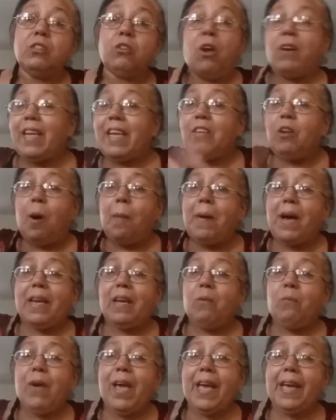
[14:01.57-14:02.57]
Don't let
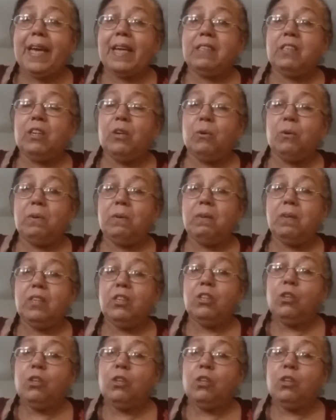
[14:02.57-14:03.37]
nobody weaken you.